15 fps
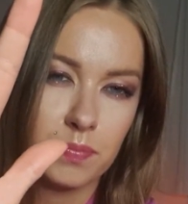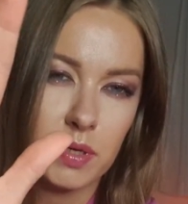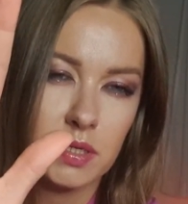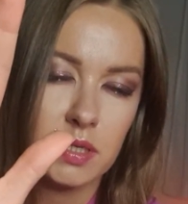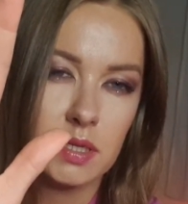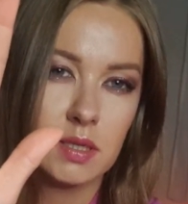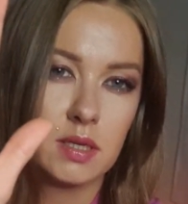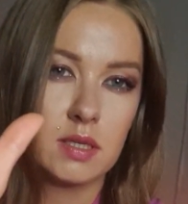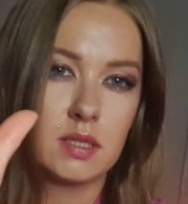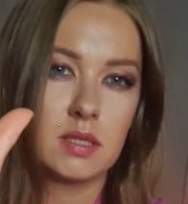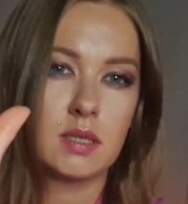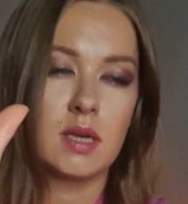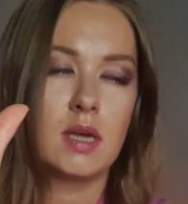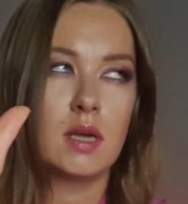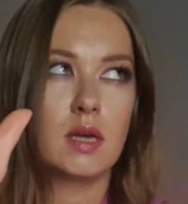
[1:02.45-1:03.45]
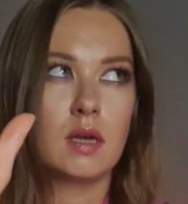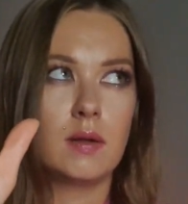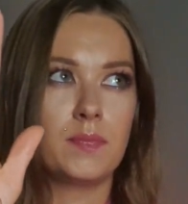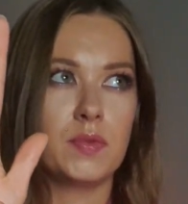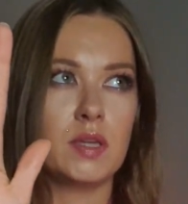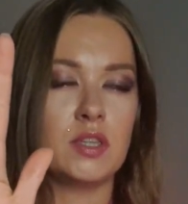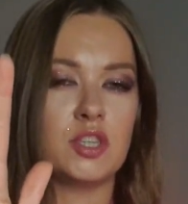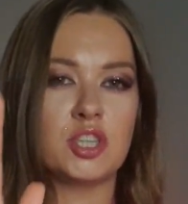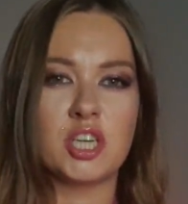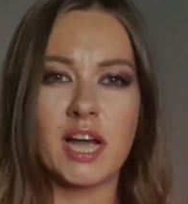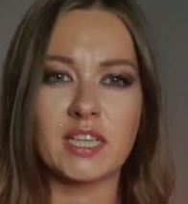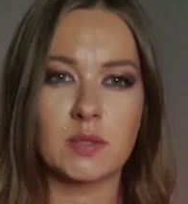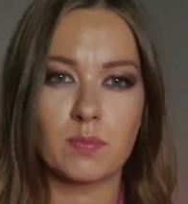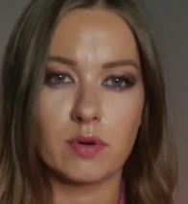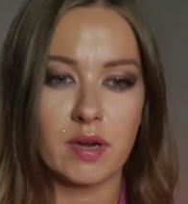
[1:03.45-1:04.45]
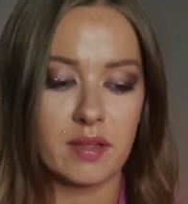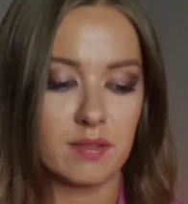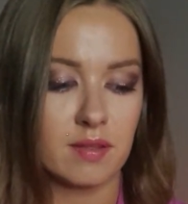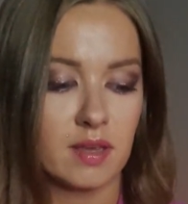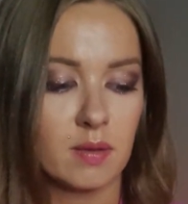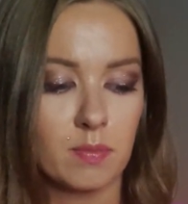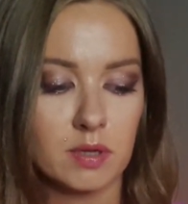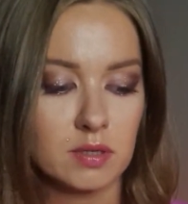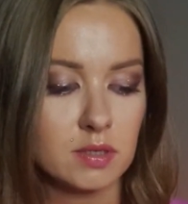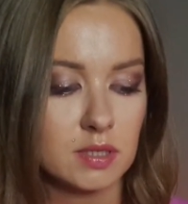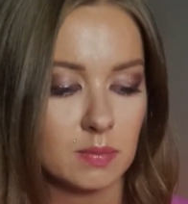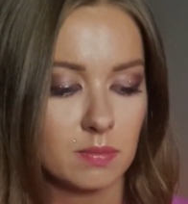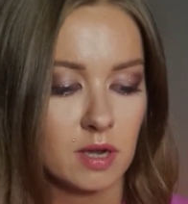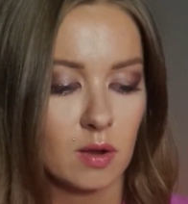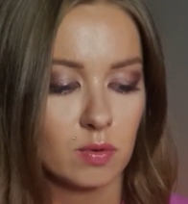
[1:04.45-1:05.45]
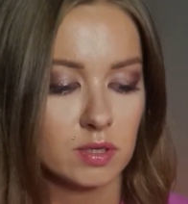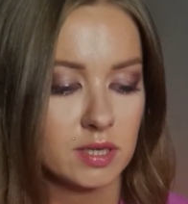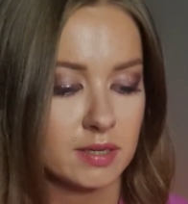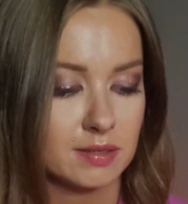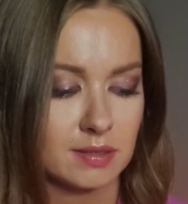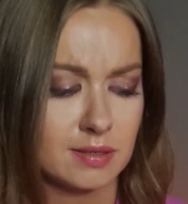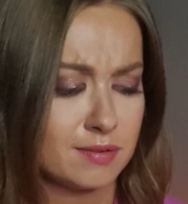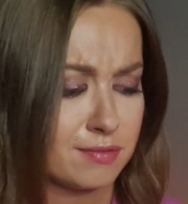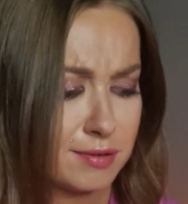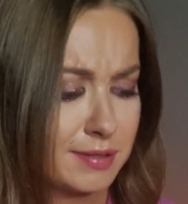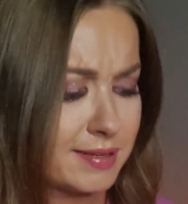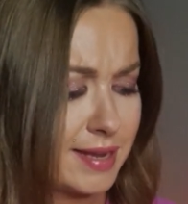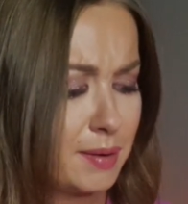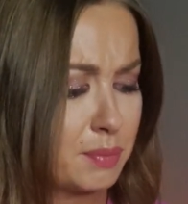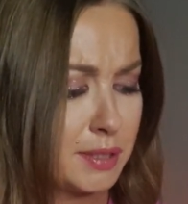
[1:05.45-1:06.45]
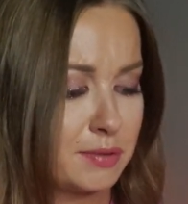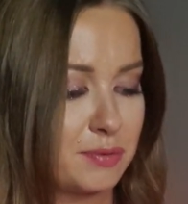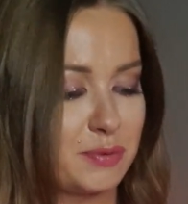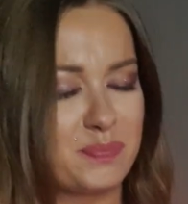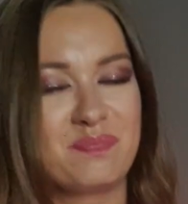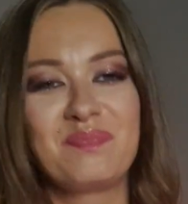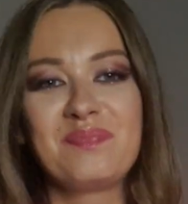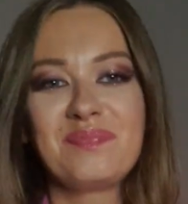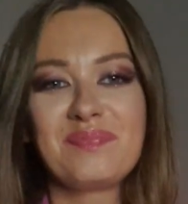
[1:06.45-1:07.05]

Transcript: Basically, it's jasper, I think, but somehow it has a different name. I don't know.